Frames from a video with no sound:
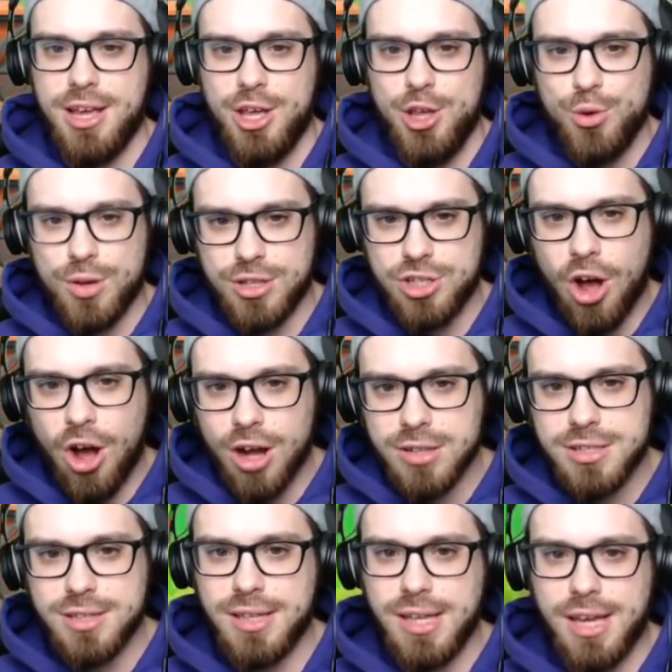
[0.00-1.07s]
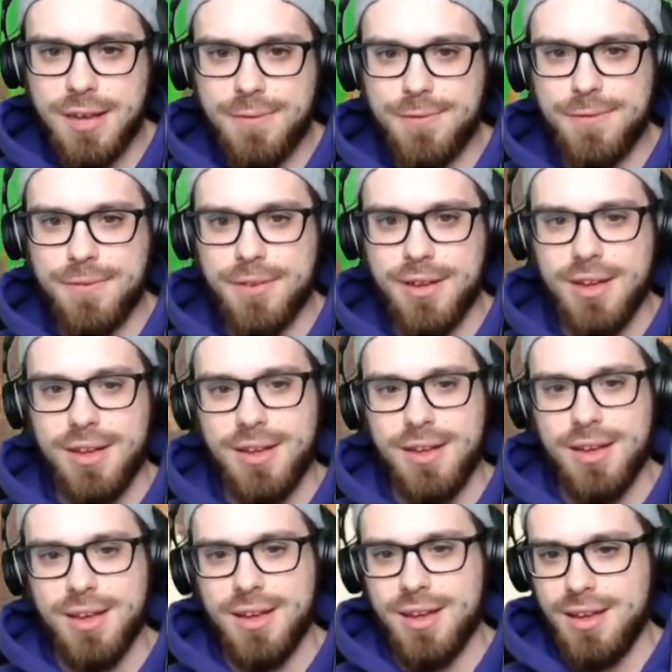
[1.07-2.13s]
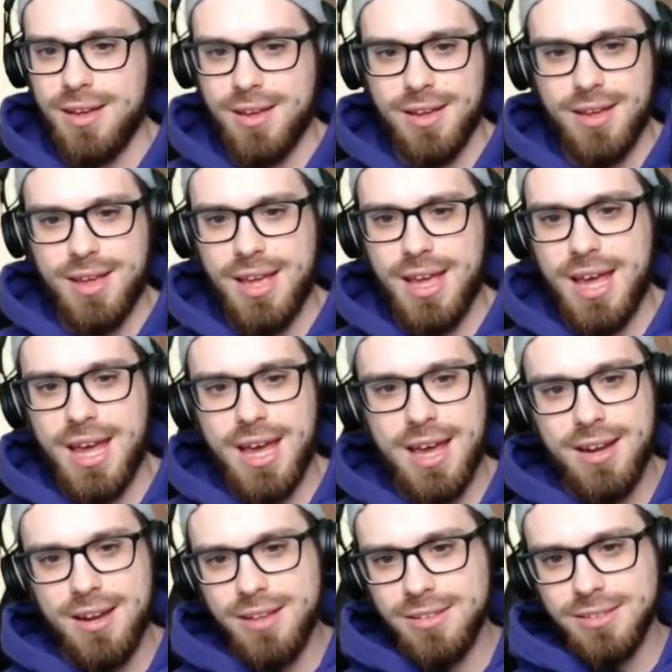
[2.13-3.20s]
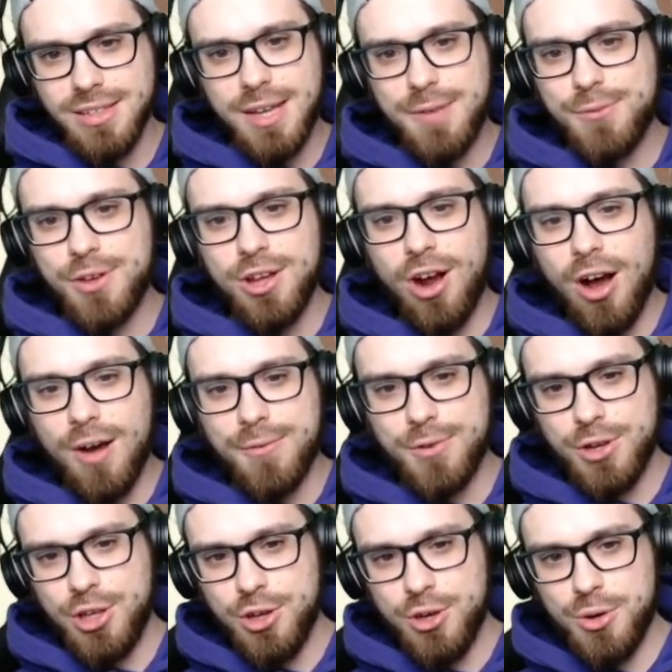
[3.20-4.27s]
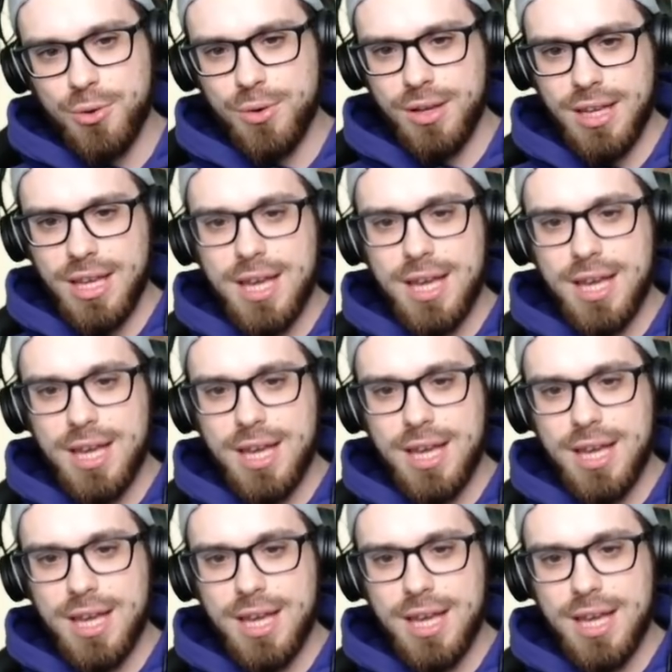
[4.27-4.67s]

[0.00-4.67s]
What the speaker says: you can talk to Leaf and Leaf could offer you